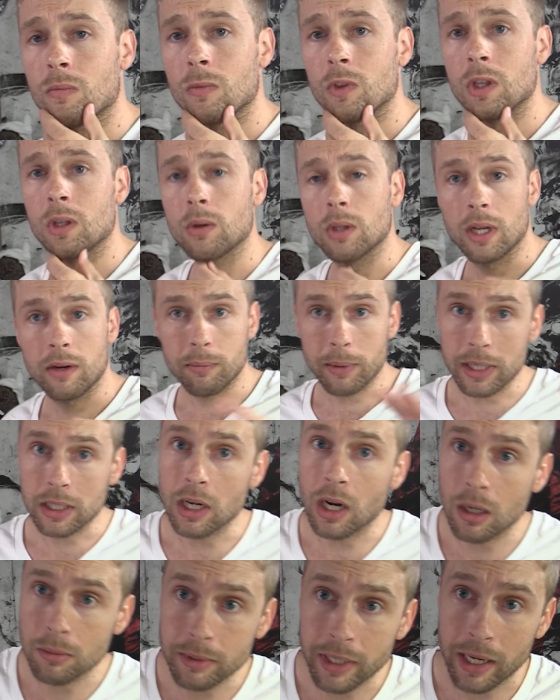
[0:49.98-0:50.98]
Well, everybody
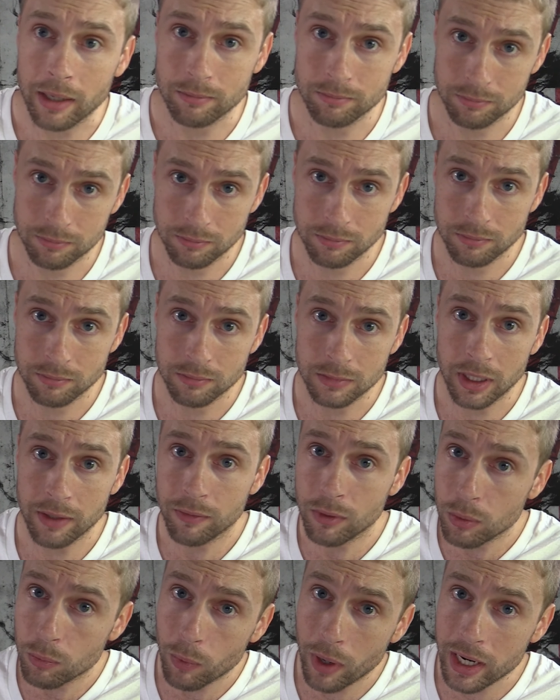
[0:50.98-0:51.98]
calm down. If
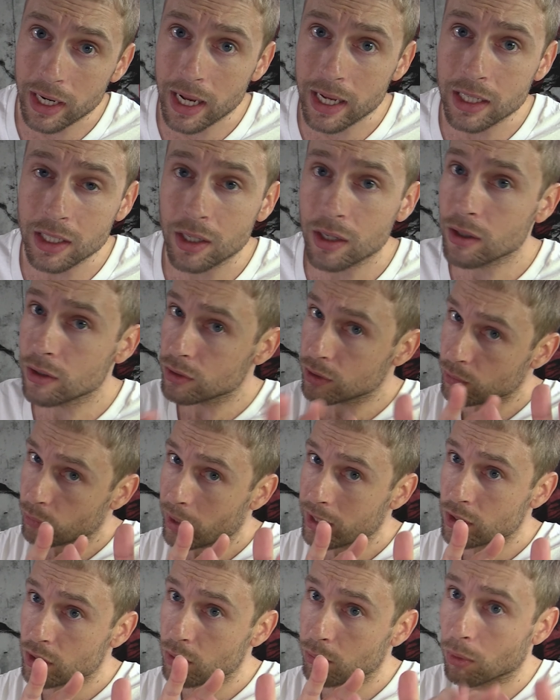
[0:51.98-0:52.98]
you wait 8 years, you can
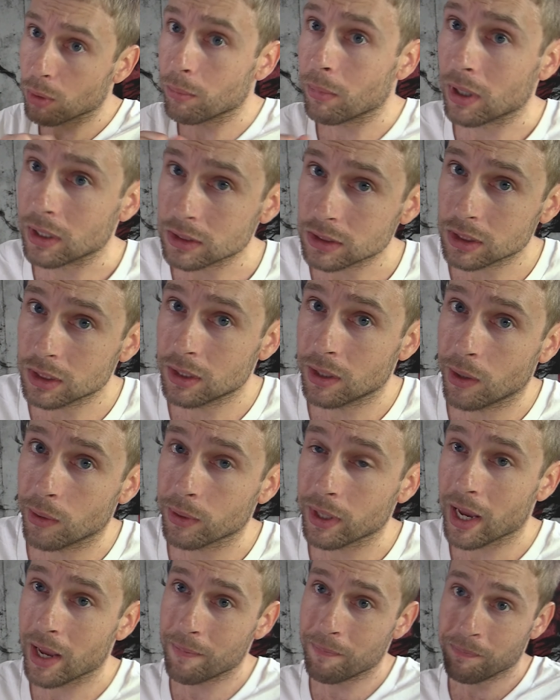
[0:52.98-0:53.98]
wait 2 more months.
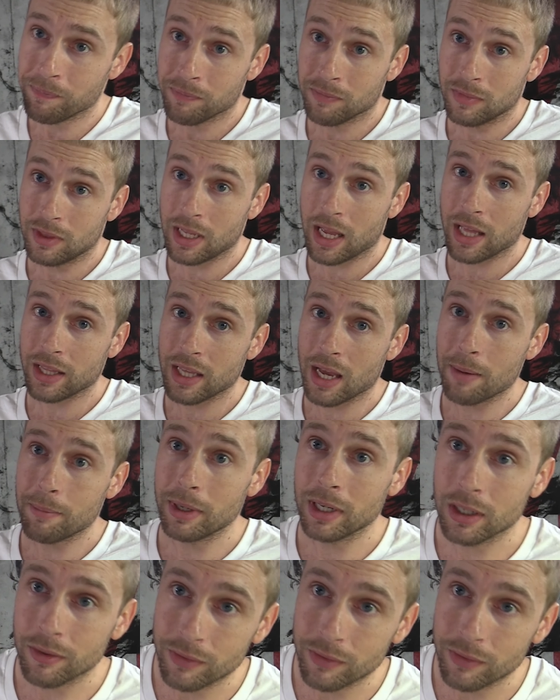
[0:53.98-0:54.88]
Okay? Not that big of a